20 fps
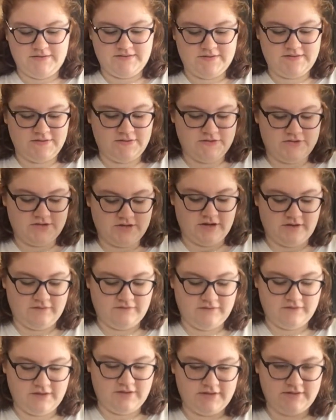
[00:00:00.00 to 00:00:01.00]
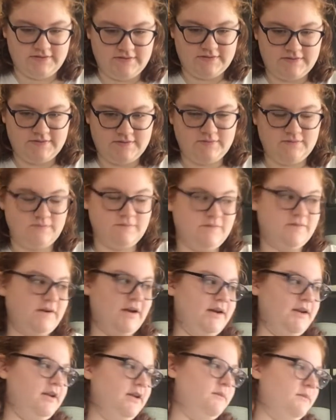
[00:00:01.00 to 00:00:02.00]
sous chef is
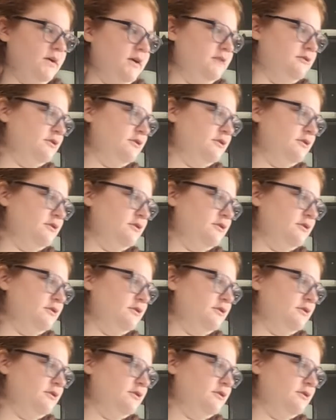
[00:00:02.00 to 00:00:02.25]
finding my